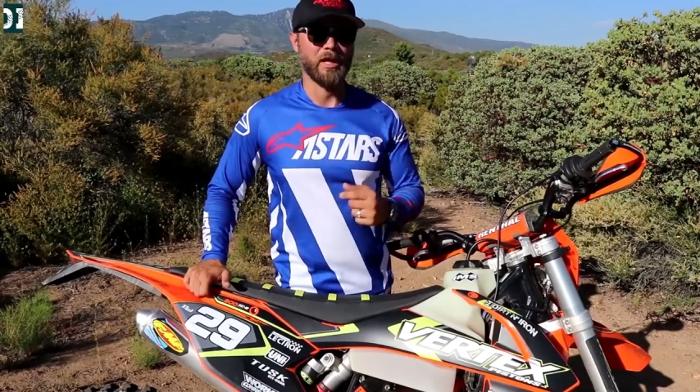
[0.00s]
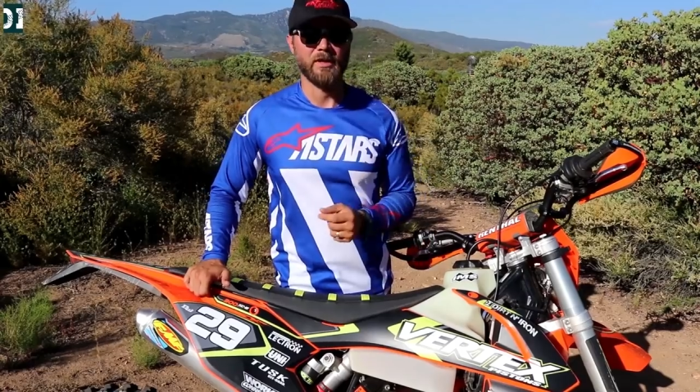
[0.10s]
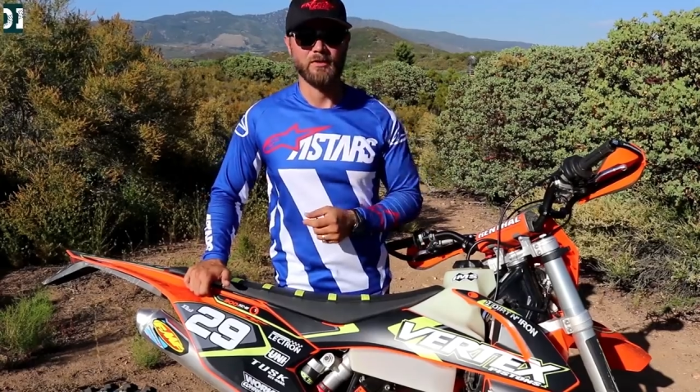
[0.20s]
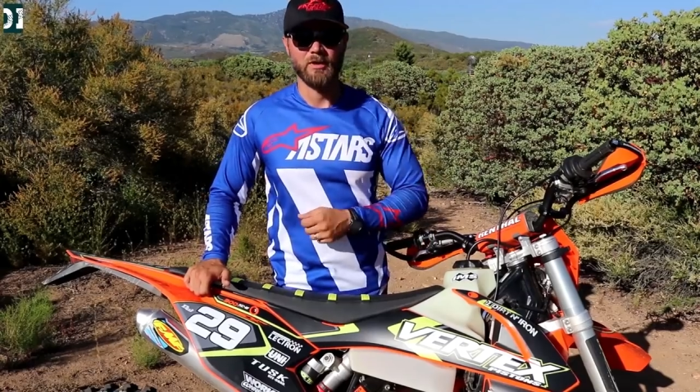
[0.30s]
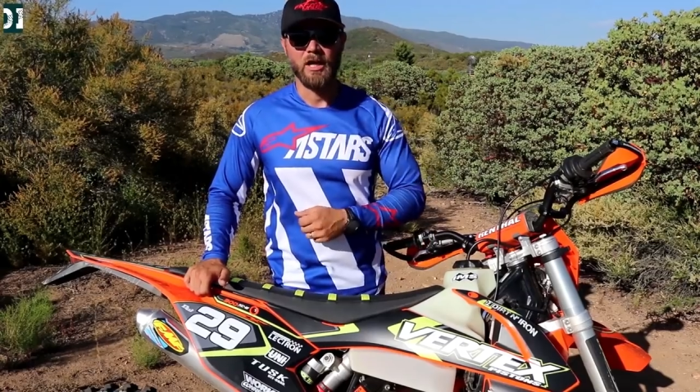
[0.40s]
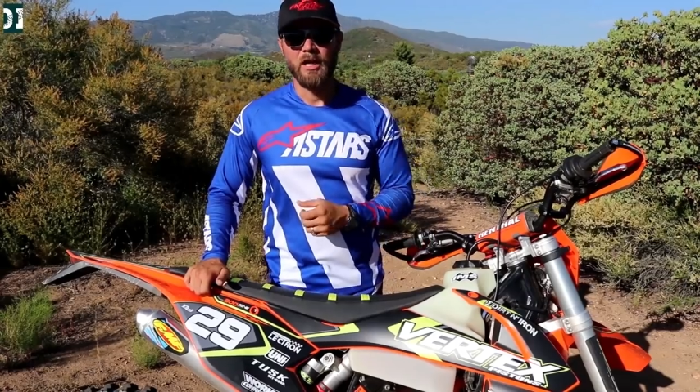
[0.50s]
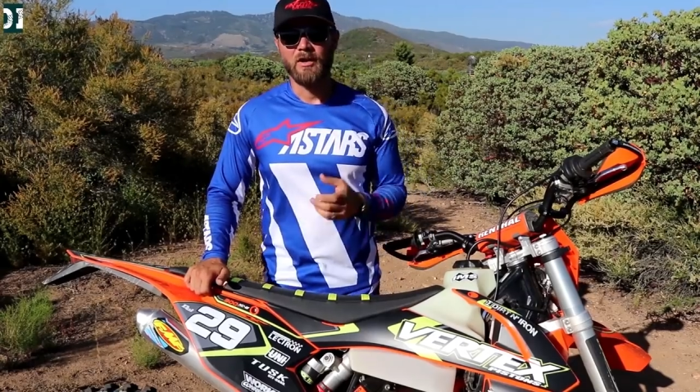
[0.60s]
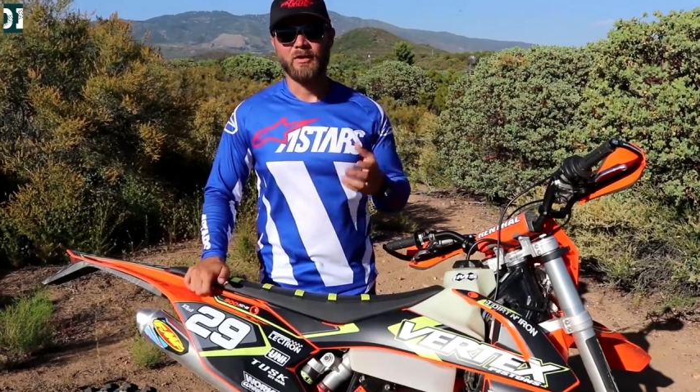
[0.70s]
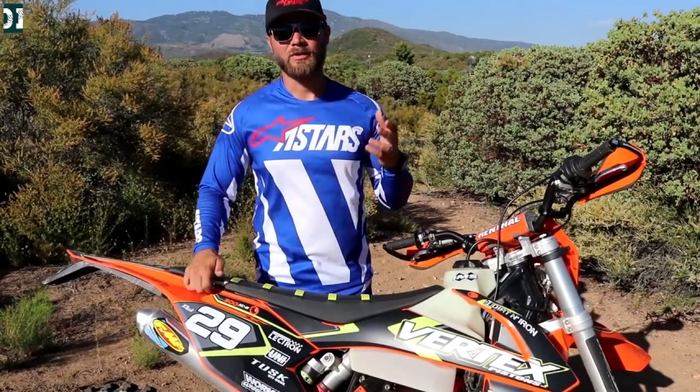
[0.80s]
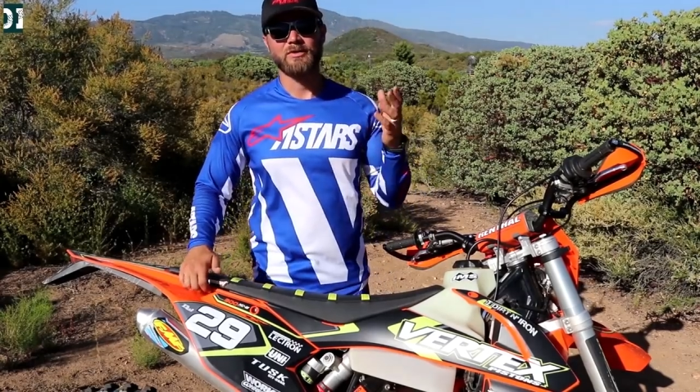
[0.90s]
I do.
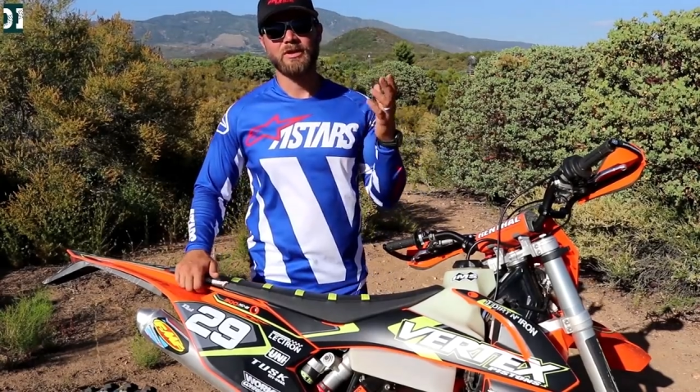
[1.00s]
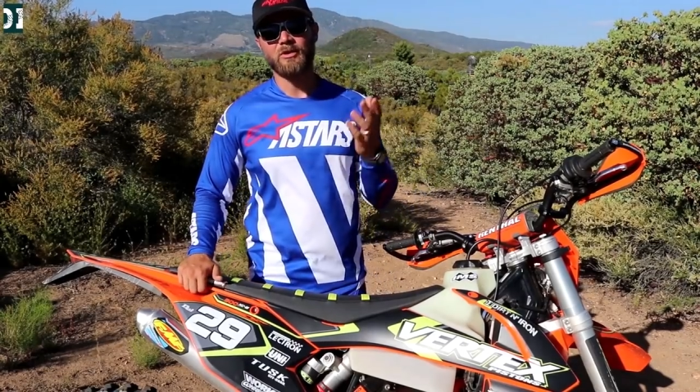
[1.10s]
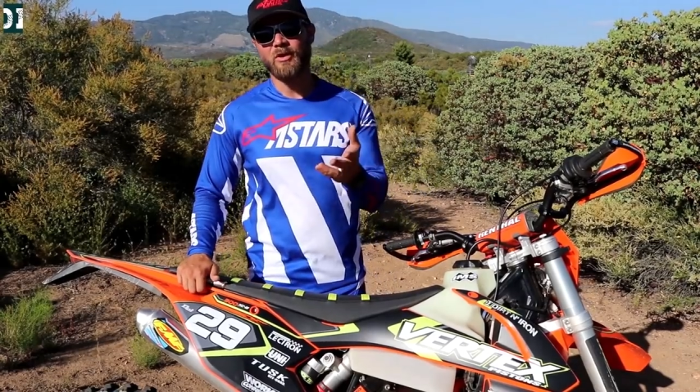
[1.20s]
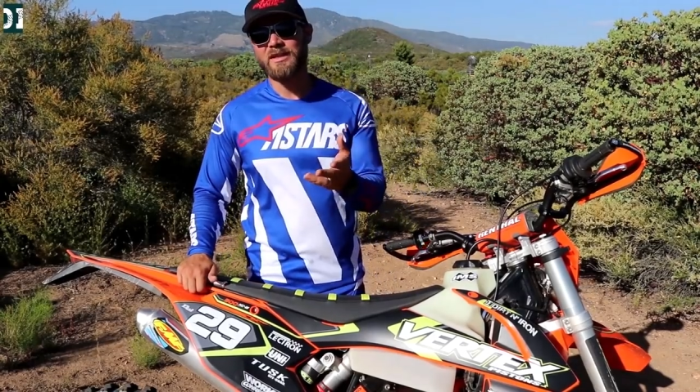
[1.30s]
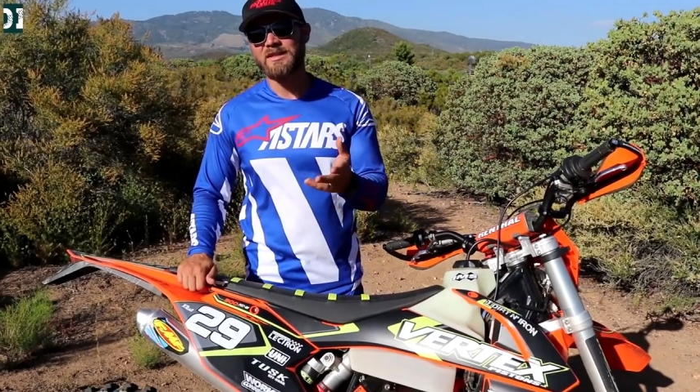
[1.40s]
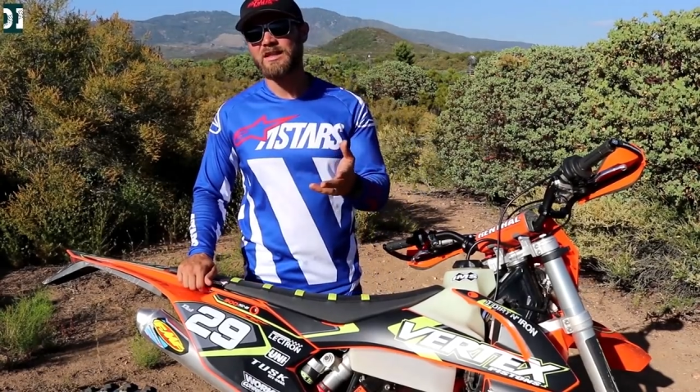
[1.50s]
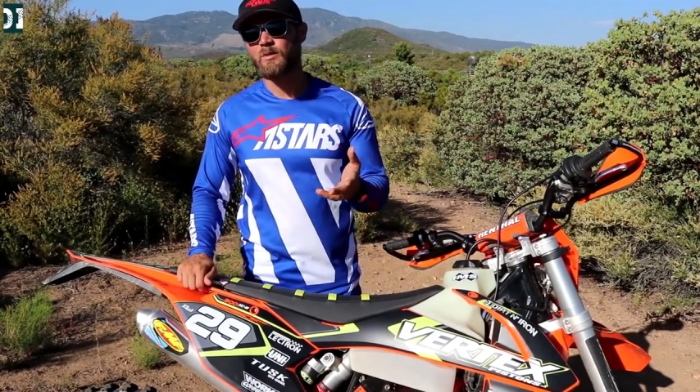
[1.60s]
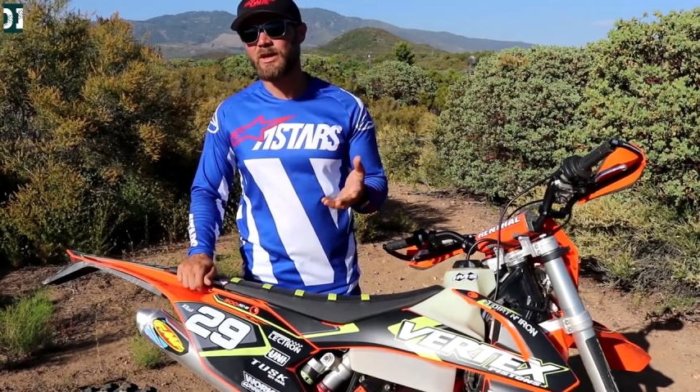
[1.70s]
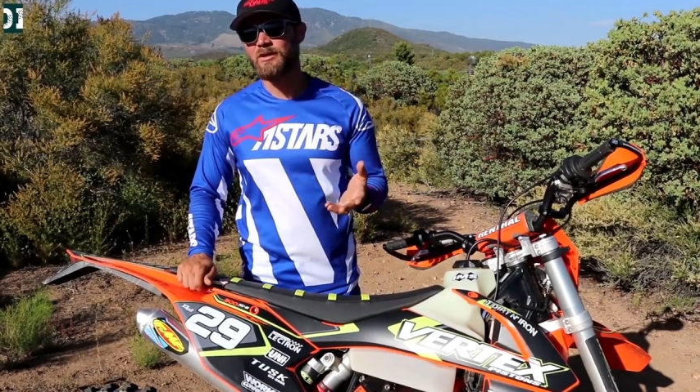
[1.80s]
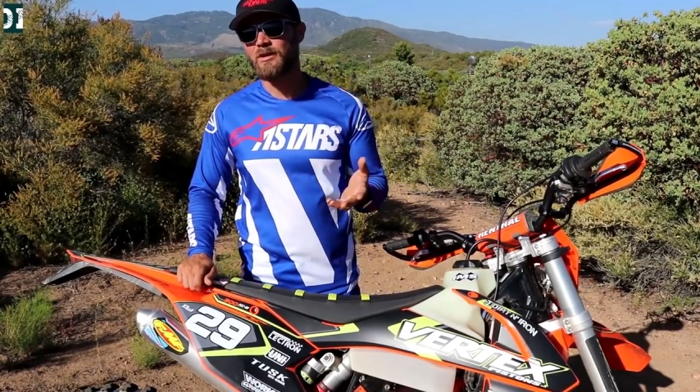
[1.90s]
Because, you know, honestly,
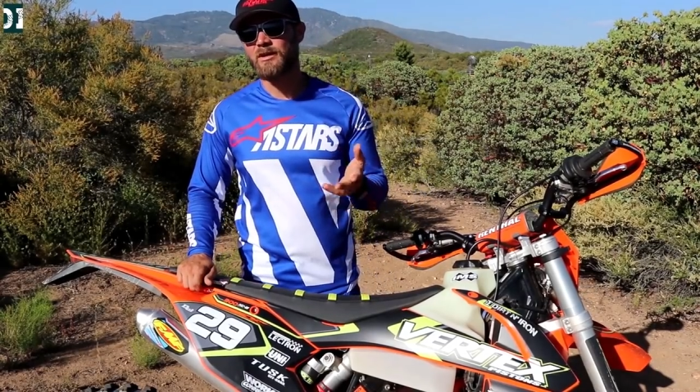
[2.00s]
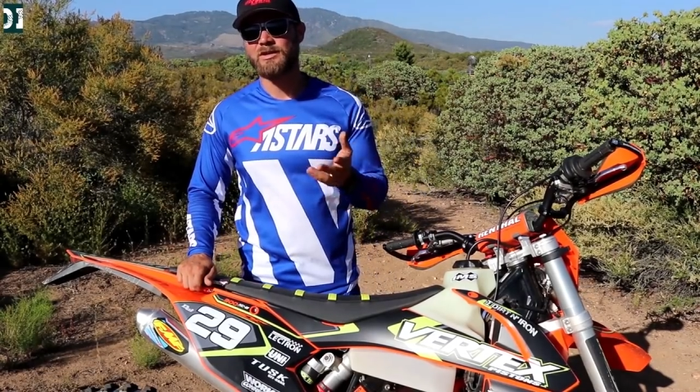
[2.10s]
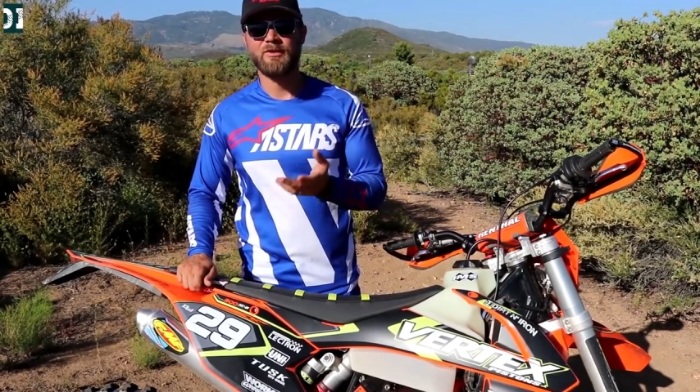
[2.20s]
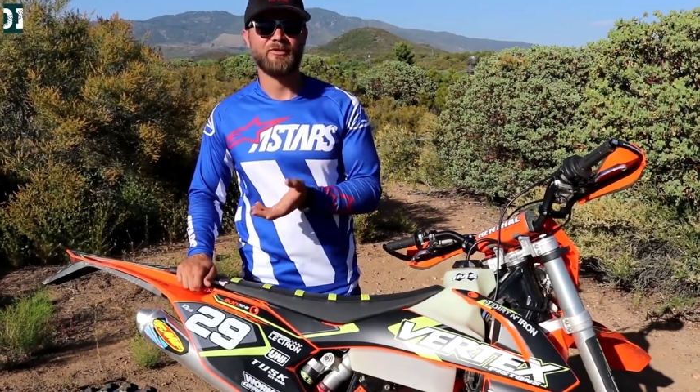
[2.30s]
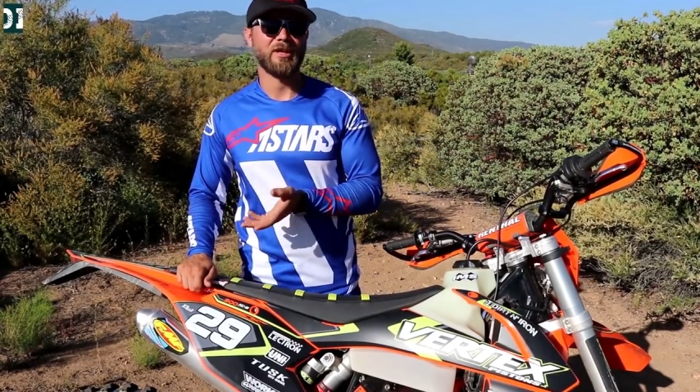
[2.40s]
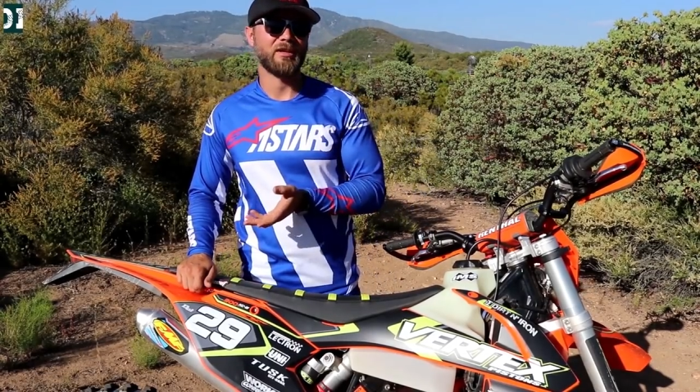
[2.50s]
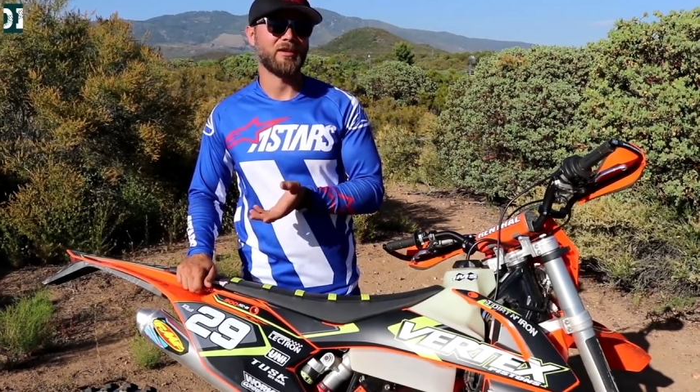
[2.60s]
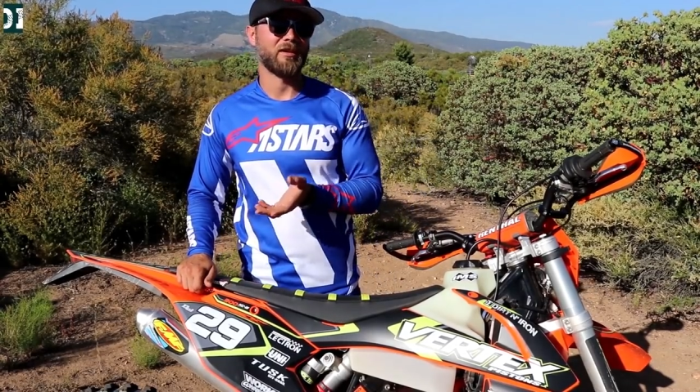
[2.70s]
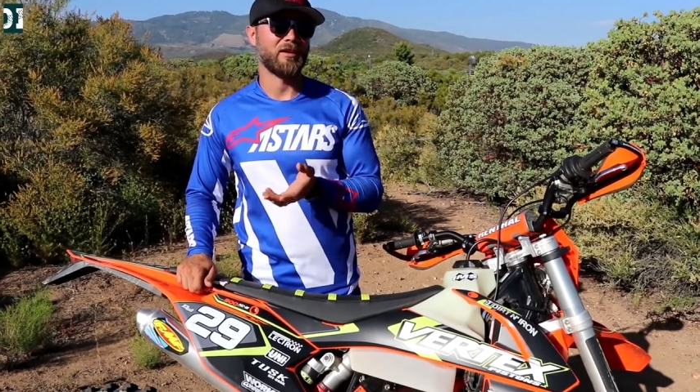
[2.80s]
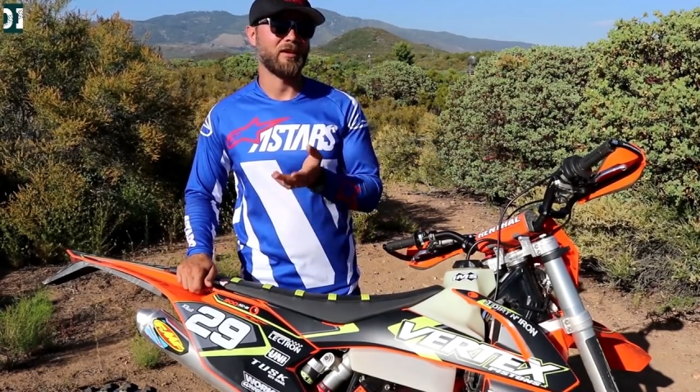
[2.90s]
when you are shifted
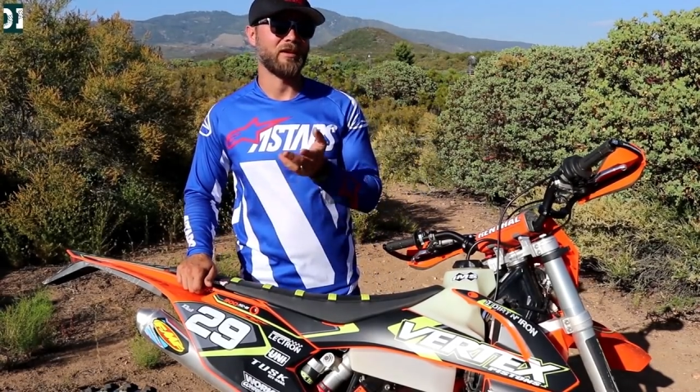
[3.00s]
uh,